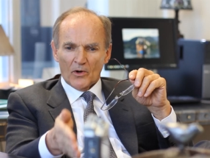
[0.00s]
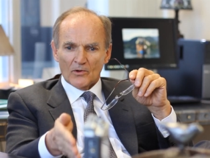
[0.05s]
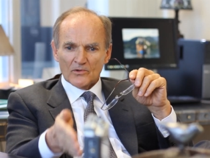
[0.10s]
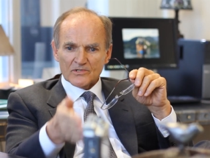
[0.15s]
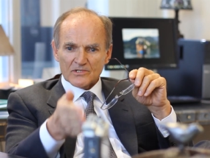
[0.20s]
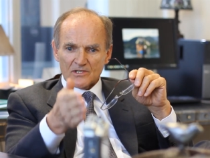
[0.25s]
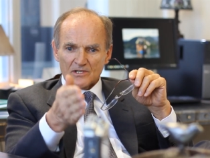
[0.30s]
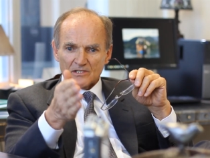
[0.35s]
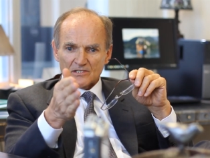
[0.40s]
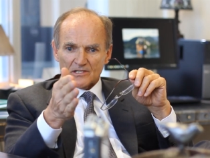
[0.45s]

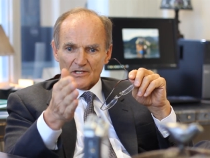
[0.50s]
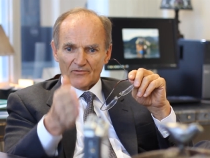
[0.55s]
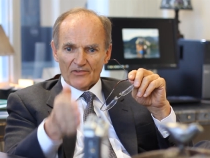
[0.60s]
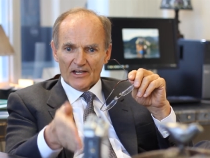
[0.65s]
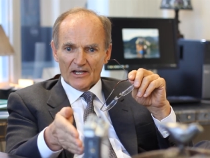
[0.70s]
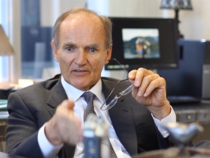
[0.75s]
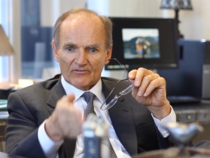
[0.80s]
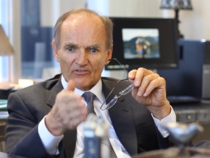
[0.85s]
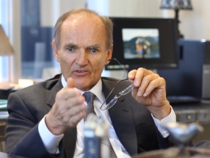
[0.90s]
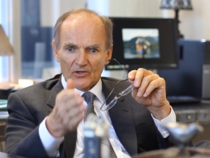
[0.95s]
postings of
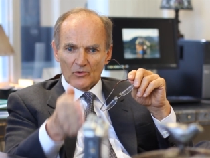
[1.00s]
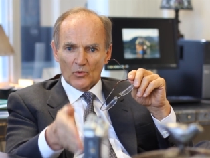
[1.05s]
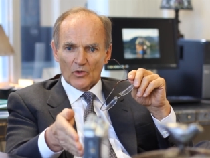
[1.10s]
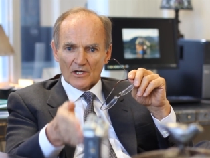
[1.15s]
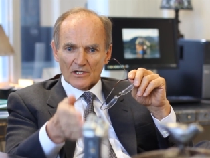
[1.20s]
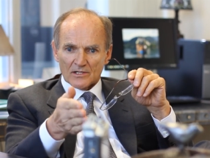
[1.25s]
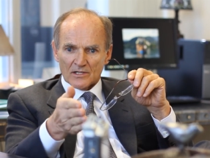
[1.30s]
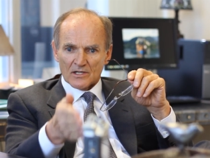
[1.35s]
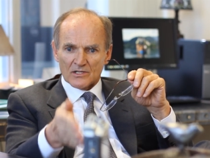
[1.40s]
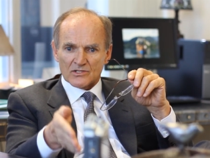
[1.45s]
every
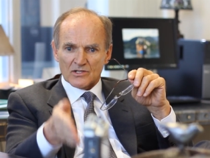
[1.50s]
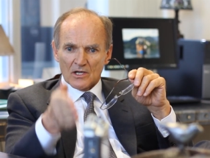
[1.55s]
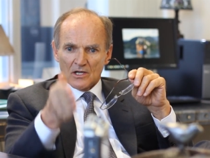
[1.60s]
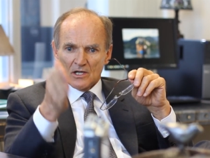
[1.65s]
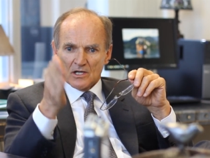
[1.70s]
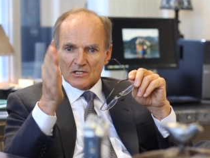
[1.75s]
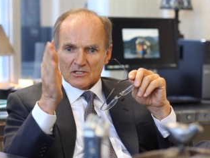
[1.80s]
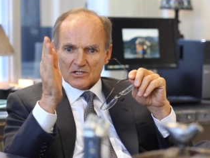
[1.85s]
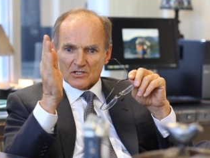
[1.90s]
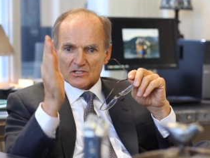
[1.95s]
witness
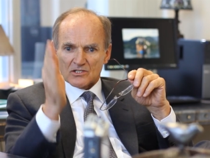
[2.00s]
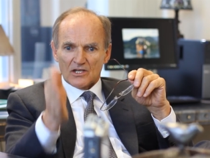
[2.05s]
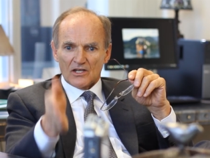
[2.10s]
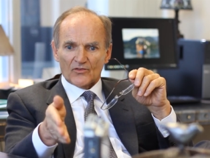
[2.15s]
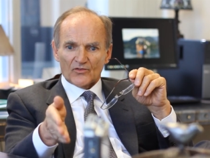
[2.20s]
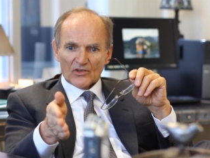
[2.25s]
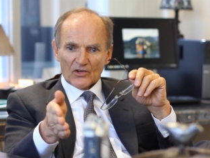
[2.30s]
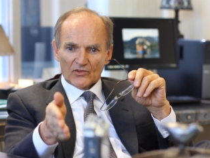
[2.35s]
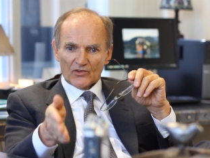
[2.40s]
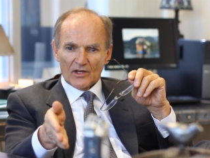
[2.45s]
to see
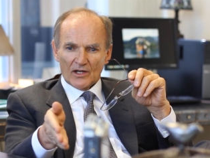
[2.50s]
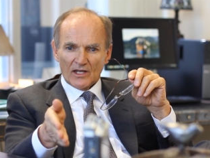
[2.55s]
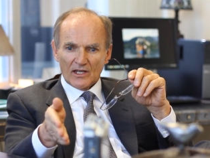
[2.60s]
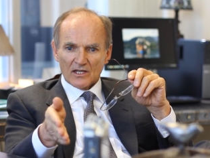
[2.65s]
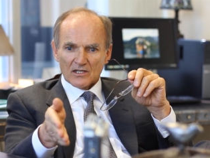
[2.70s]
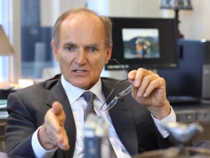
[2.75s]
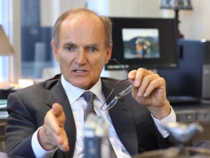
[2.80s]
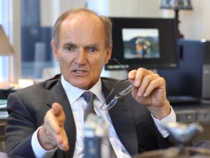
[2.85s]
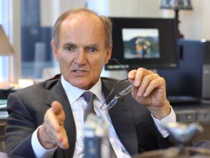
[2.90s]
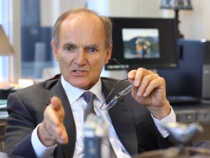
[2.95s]
if there's
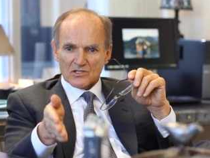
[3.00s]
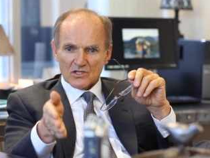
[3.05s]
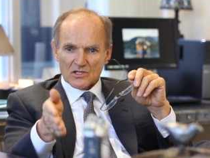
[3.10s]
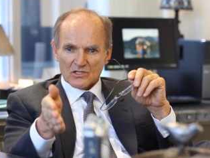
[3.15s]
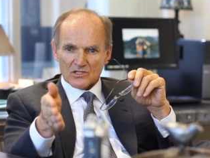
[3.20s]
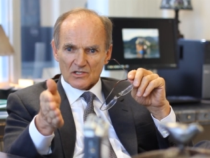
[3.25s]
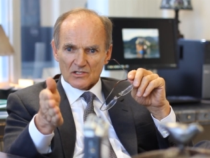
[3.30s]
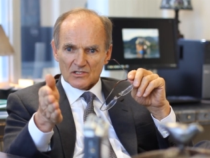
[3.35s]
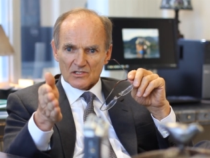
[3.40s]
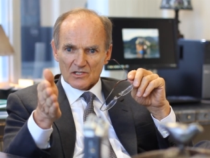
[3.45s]
any
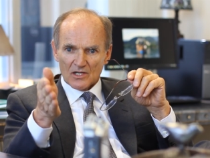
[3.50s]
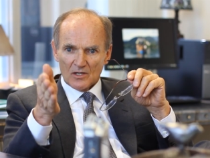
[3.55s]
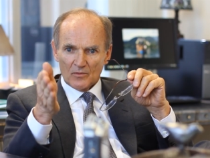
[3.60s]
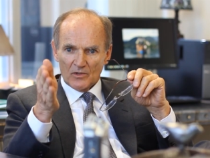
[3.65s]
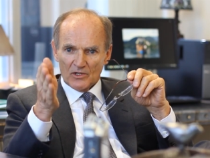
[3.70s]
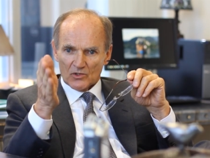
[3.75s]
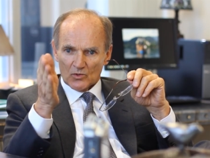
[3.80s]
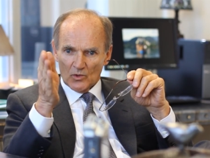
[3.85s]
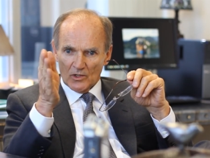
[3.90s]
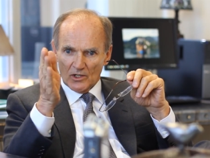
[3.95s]
inconsistency
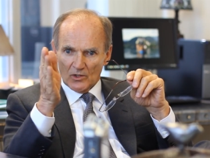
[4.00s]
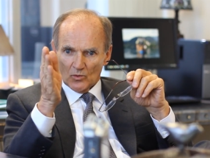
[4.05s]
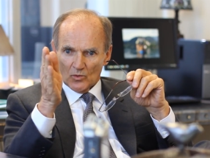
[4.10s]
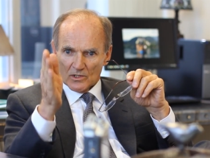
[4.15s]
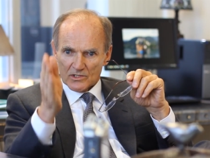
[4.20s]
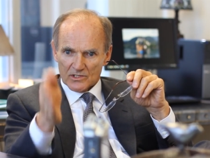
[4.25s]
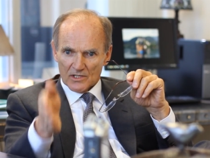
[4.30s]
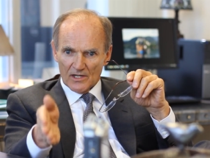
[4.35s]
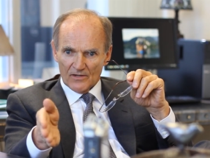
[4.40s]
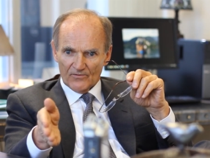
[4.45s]
between
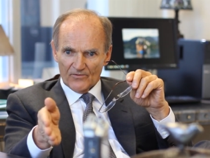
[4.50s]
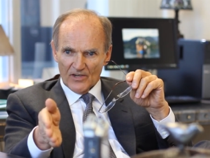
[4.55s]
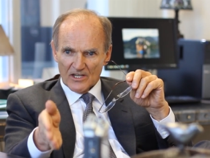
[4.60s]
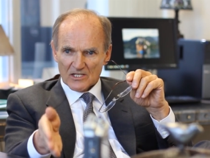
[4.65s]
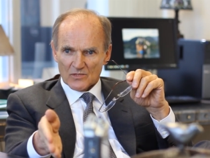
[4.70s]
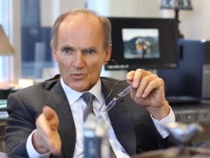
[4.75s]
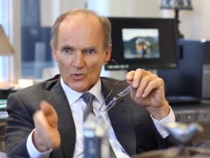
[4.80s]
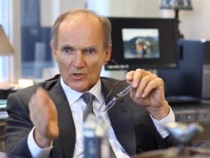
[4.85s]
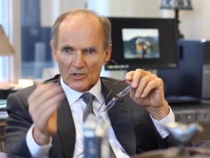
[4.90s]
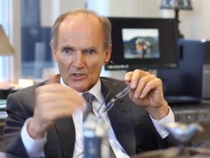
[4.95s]
what's on
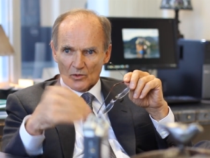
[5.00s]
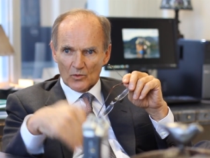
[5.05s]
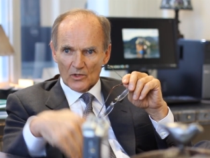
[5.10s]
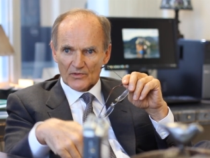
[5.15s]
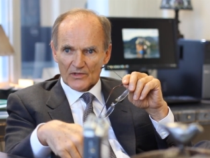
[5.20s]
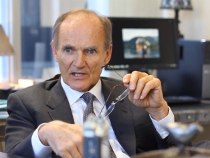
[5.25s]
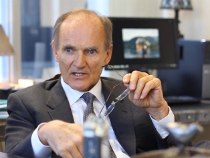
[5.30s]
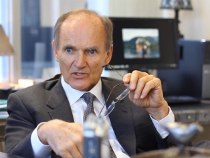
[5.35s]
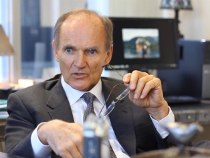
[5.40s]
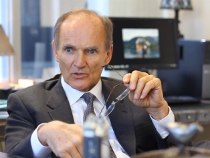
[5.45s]
Facebook and
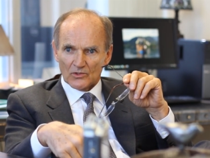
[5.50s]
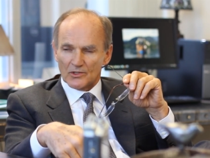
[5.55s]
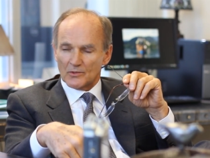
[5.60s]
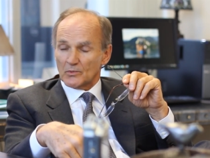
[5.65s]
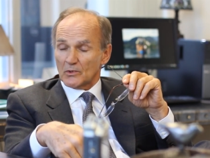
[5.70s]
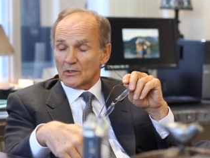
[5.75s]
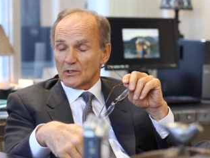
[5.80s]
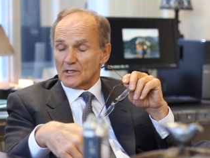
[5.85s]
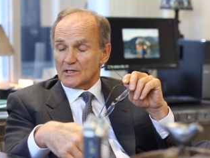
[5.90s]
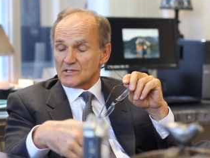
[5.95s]
what they told the
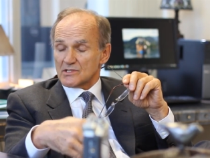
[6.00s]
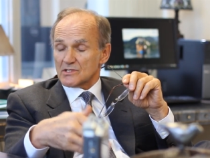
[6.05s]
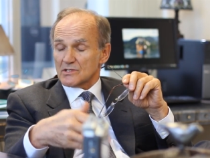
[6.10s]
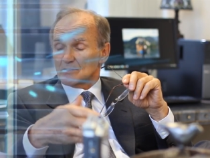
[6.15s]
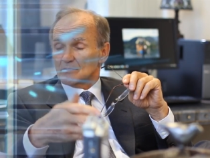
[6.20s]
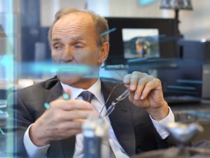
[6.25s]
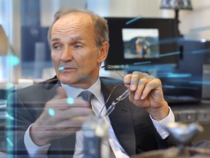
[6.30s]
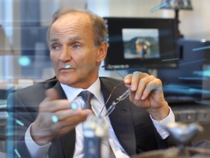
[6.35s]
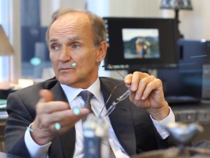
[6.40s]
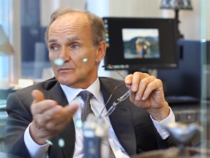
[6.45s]
police?